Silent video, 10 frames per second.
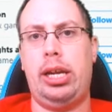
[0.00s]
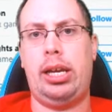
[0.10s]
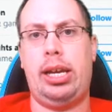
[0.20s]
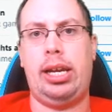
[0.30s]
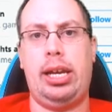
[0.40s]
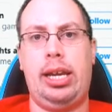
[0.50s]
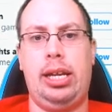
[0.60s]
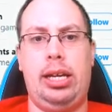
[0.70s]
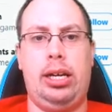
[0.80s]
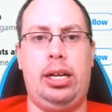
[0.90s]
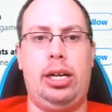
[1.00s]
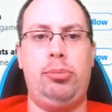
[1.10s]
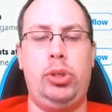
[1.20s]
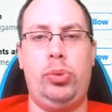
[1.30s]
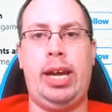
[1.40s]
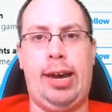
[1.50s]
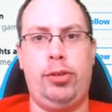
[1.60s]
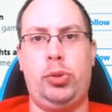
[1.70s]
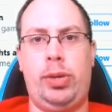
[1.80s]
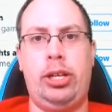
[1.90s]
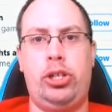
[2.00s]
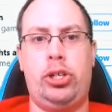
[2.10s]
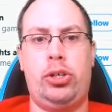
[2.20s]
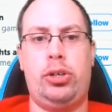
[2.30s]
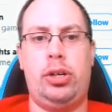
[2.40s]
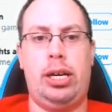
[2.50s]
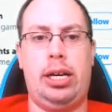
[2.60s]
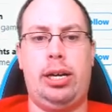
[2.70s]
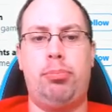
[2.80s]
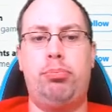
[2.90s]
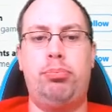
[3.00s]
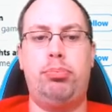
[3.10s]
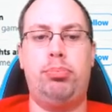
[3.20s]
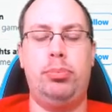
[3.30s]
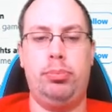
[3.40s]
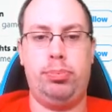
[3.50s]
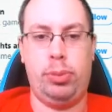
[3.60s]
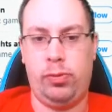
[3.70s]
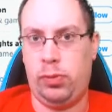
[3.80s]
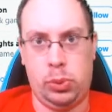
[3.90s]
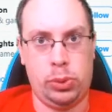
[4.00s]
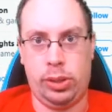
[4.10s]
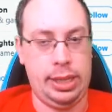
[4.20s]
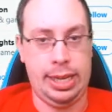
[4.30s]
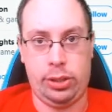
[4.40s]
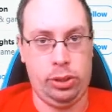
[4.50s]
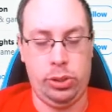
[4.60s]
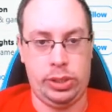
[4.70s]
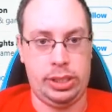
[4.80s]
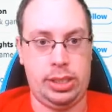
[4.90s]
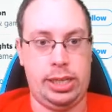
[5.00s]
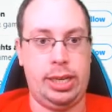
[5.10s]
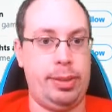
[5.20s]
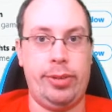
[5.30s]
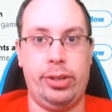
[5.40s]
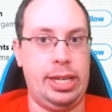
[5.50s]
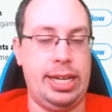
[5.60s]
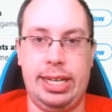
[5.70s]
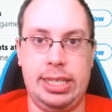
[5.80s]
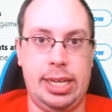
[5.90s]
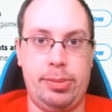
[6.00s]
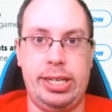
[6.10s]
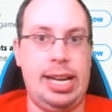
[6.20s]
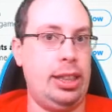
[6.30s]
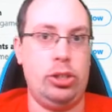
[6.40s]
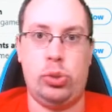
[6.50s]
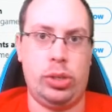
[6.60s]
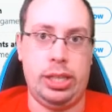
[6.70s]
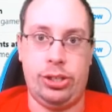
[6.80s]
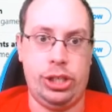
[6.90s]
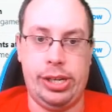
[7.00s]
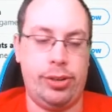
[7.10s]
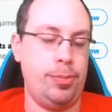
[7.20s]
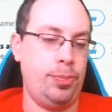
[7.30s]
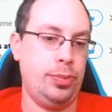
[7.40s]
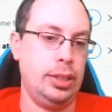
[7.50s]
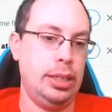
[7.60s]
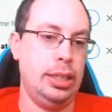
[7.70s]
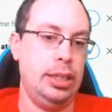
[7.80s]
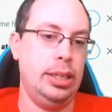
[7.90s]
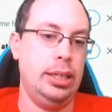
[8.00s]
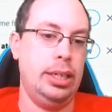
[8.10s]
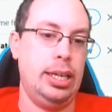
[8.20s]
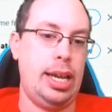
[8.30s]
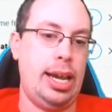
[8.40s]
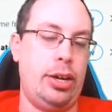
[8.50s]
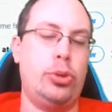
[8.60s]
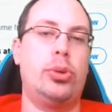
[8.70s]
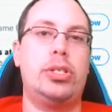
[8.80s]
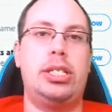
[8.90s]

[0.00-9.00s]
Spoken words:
and you have to register before that closes. They will not accept it at the door this year. And of course,